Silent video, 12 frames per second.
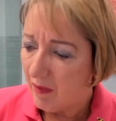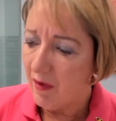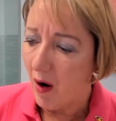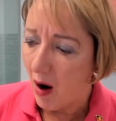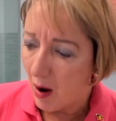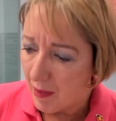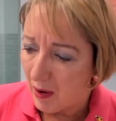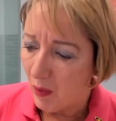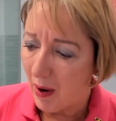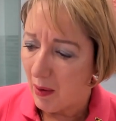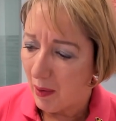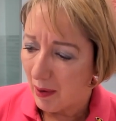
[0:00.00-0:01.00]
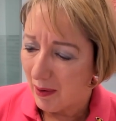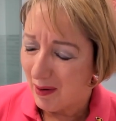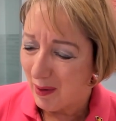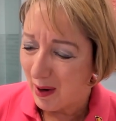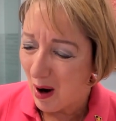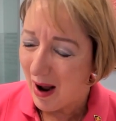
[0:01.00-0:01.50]
an environment where
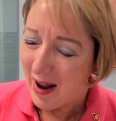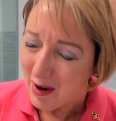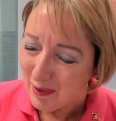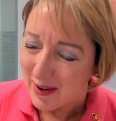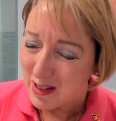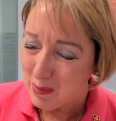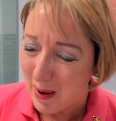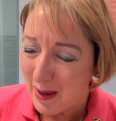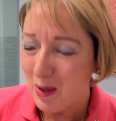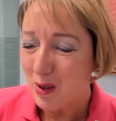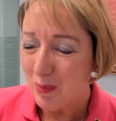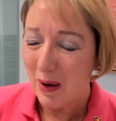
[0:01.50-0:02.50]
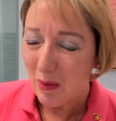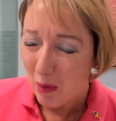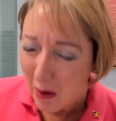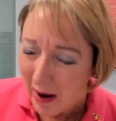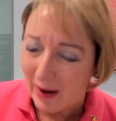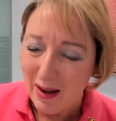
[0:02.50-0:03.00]
we're kind of expected to be
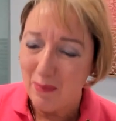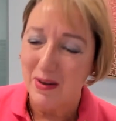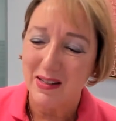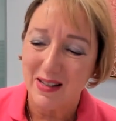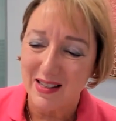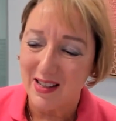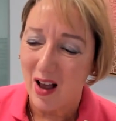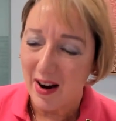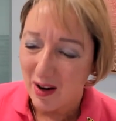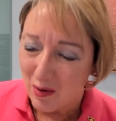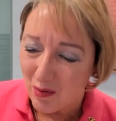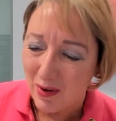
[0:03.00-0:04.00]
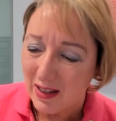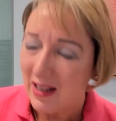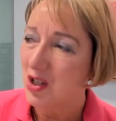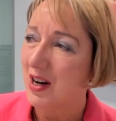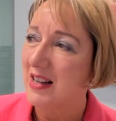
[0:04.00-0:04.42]
really businesslike and really